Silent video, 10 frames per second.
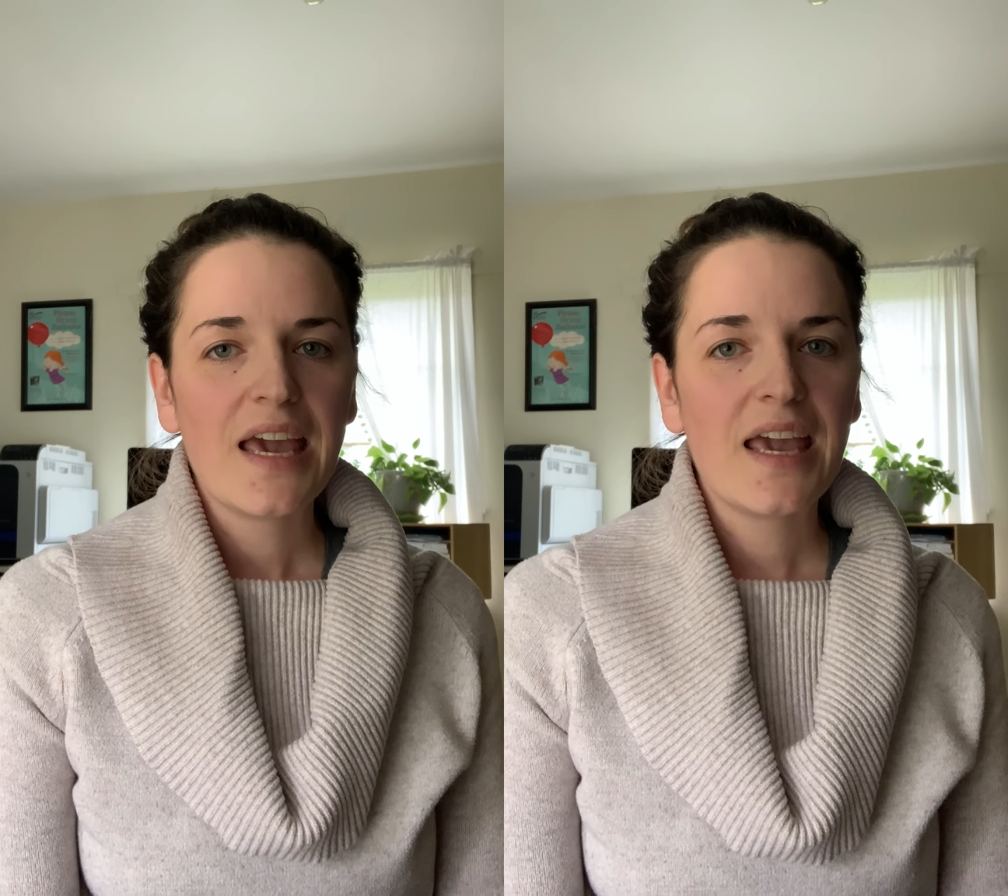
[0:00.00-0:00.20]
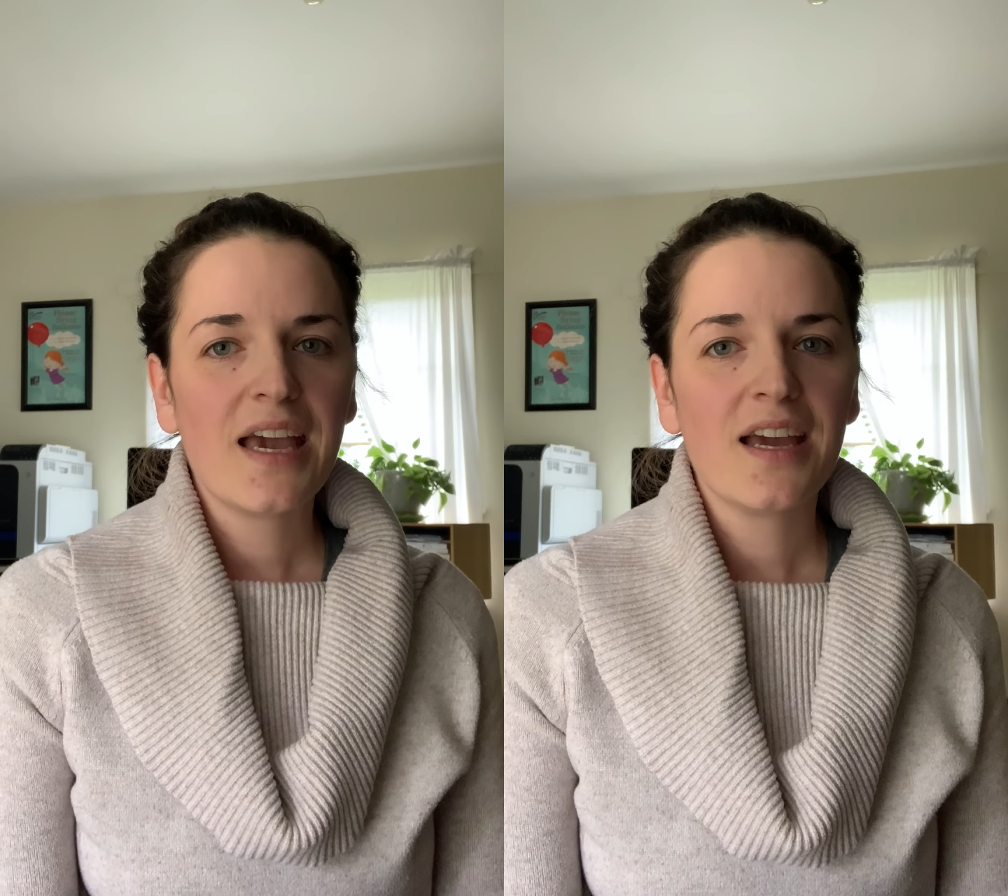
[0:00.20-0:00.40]

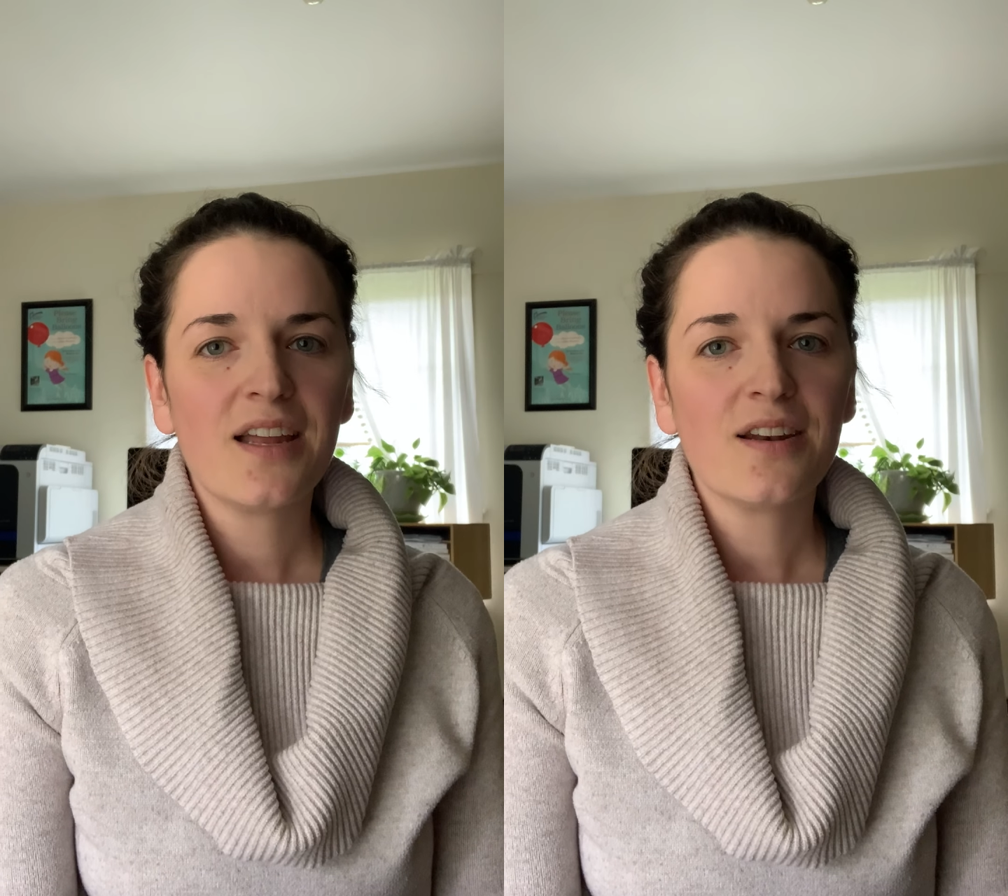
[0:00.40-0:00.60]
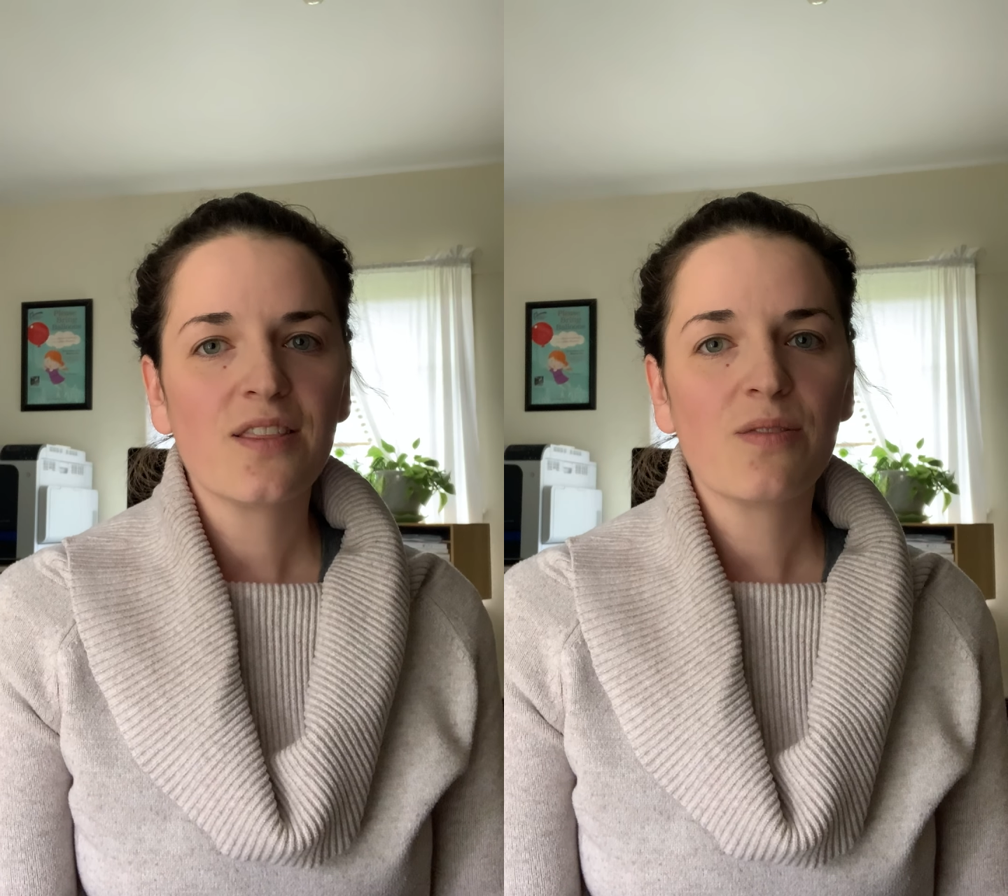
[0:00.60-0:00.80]

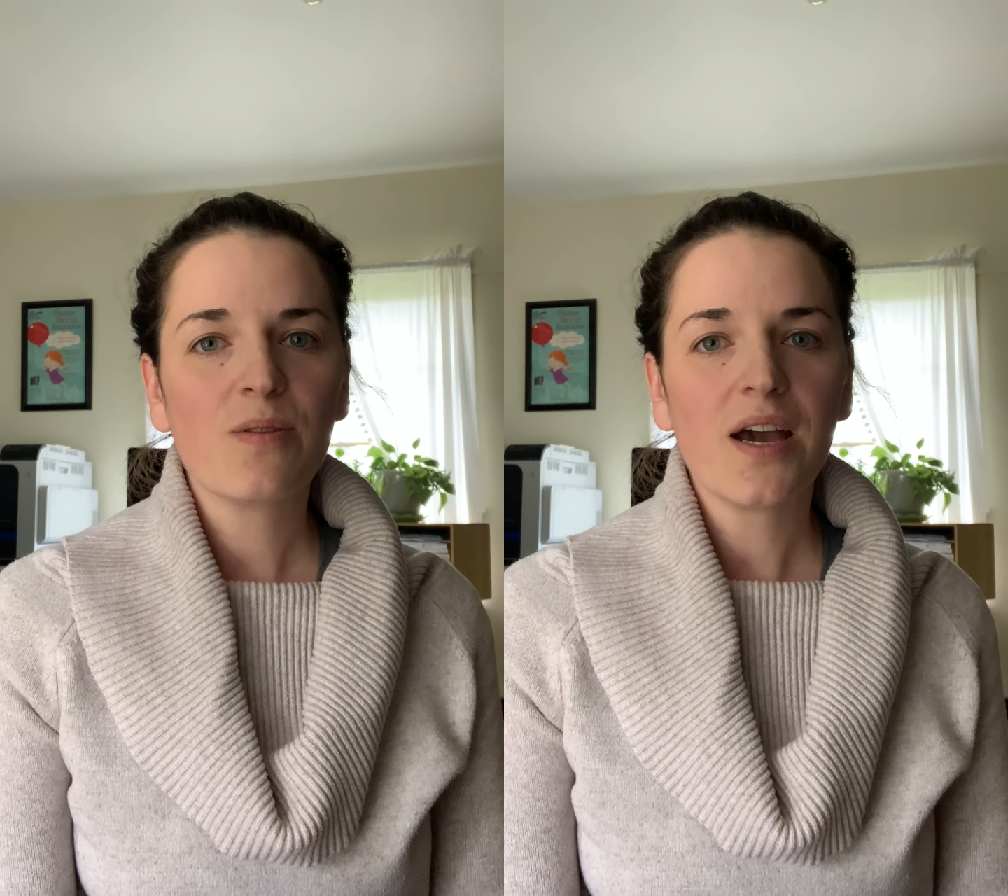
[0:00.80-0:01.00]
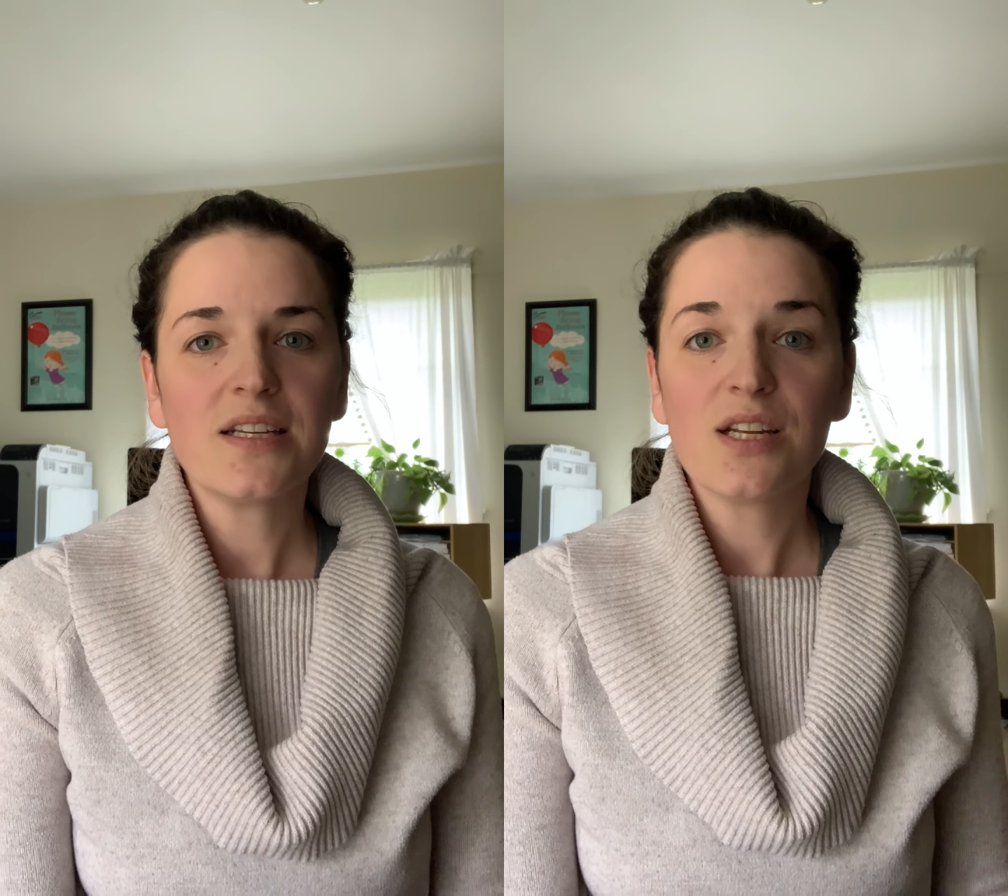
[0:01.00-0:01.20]
And
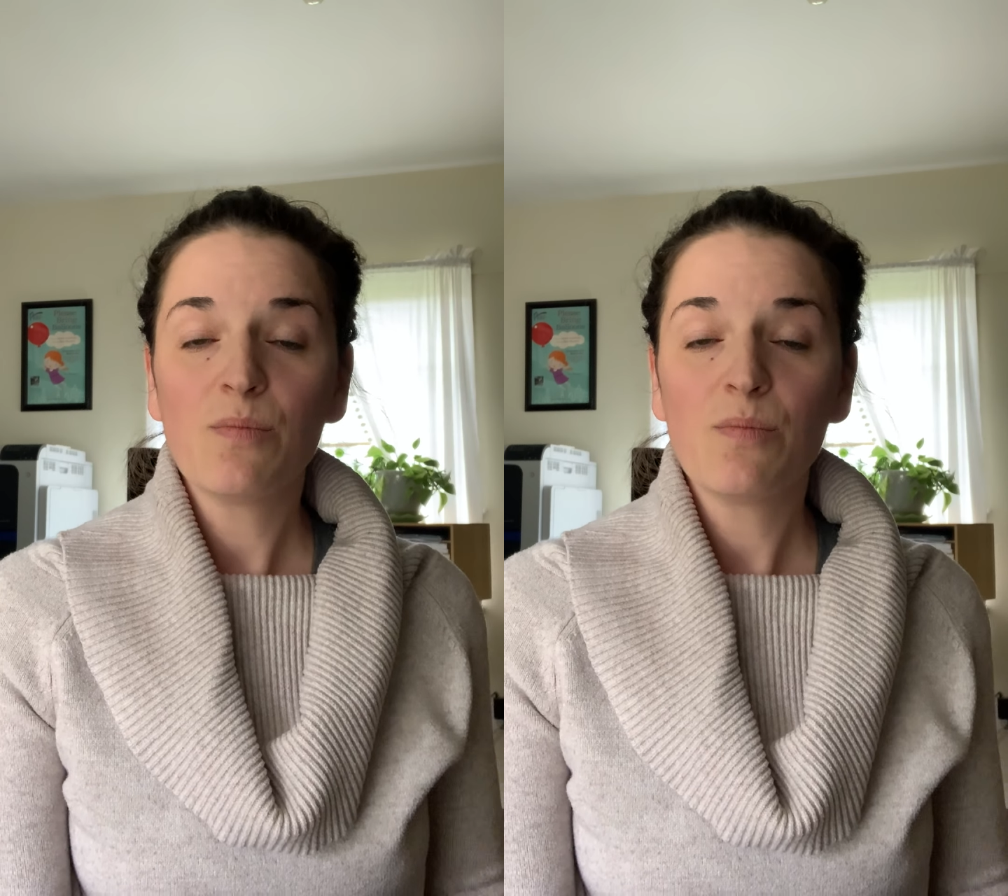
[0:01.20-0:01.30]
I did